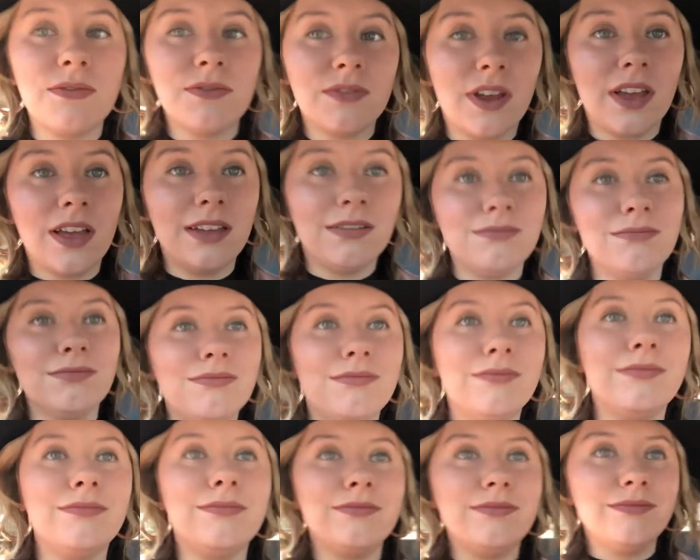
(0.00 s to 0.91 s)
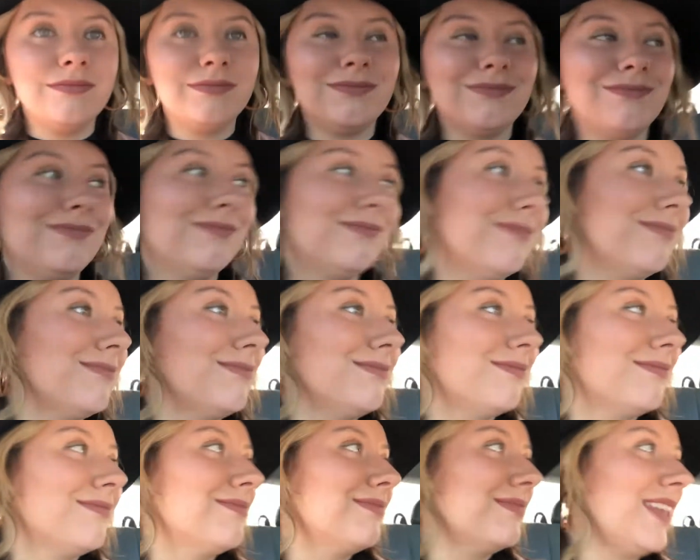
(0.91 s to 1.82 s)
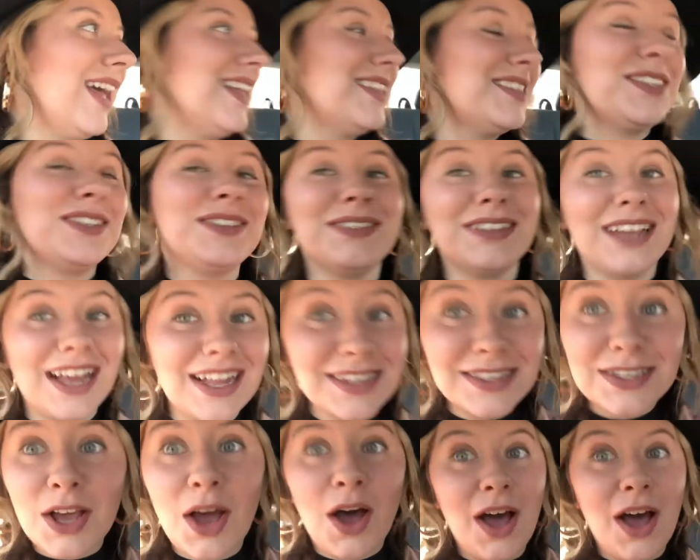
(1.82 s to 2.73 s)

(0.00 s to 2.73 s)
fun. That's that's